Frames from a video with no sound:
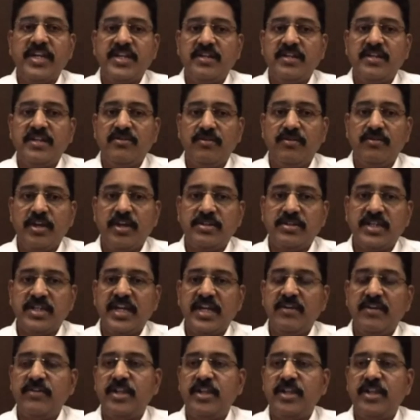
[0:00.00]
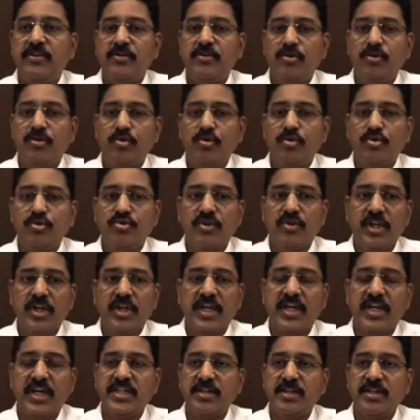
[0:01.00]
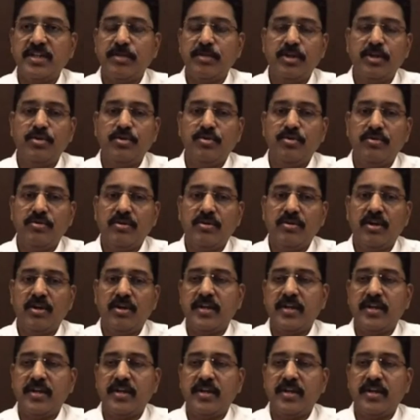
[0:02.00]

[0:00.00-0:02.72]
You decide whether to use only cutting balloon, or